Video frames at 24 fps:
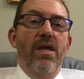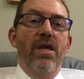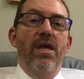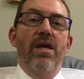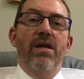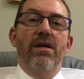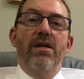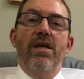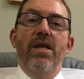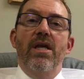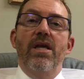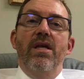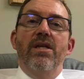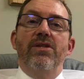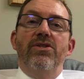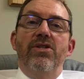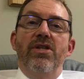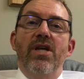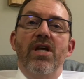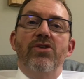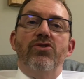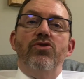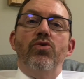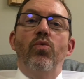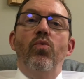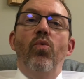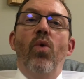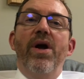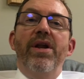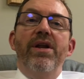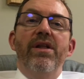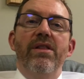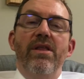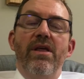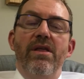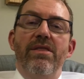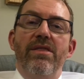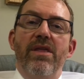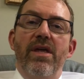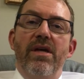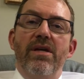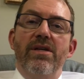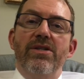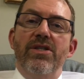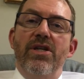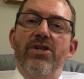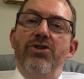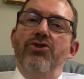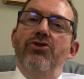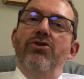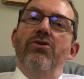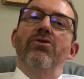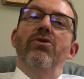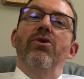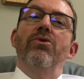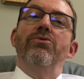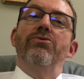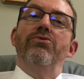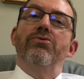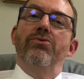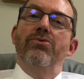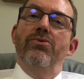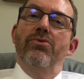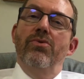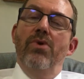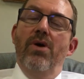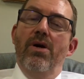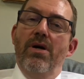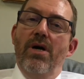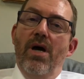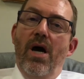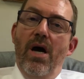it's one of the things that should go through